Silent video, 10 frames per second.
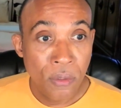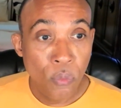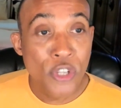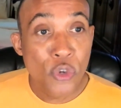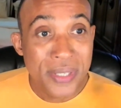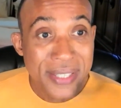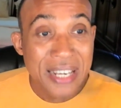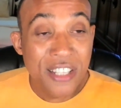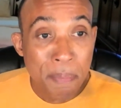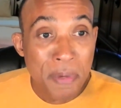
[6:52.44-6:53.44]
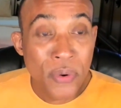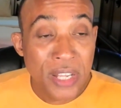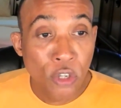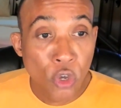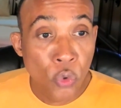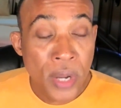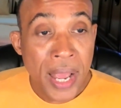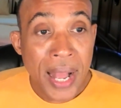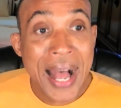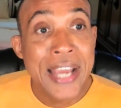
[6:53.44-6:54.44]
When you stand in the mirror alone,
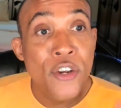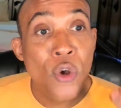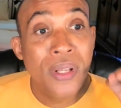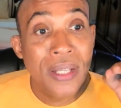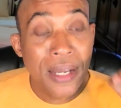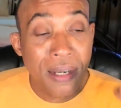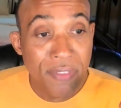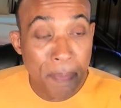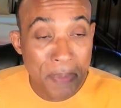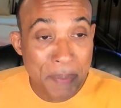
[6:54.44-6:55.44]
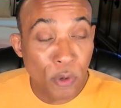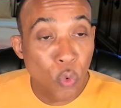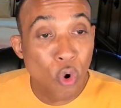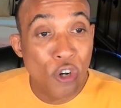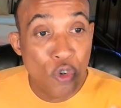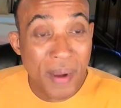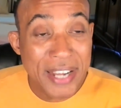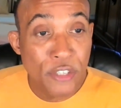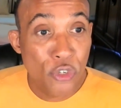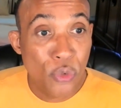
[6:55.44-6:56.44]
I know a lot of the people who are
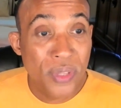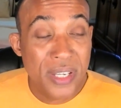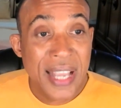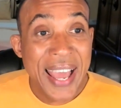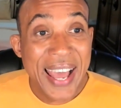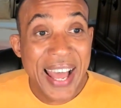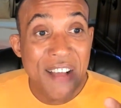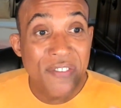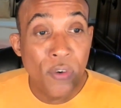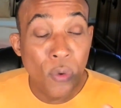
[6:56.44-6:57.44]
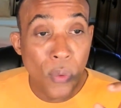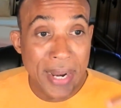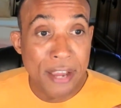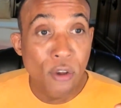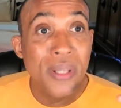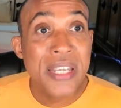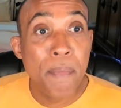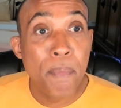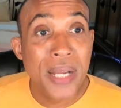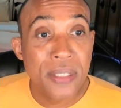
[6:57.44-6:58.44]
trying to do this have what I call the
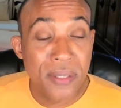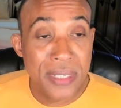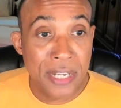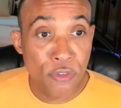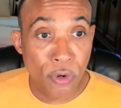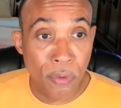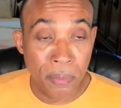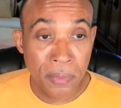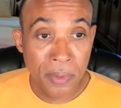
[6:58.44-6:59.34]
imposter syndrome,